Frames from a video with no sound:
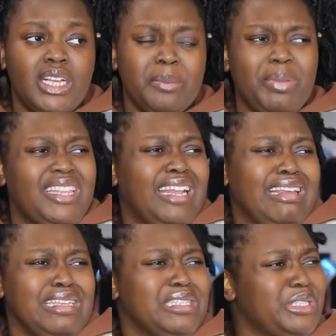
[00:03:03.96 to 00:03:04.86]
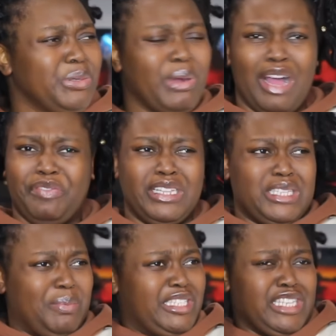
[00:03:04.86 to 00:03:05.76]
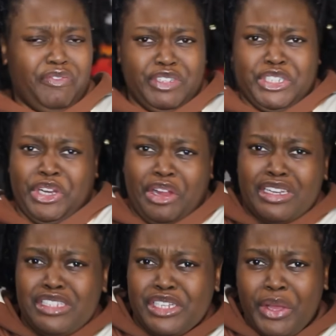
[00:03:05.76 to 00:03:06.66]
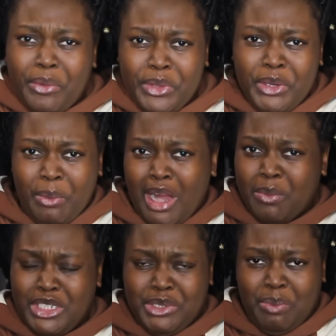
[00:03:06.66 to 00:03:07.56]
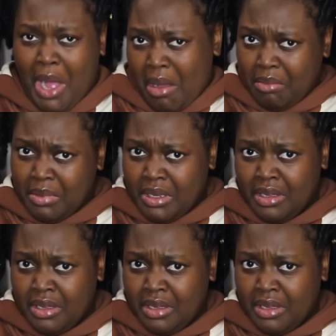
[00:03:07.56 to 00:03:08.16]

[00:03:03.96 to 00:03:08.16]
But then is it too confident to be self-assured and to know who you are and what you want?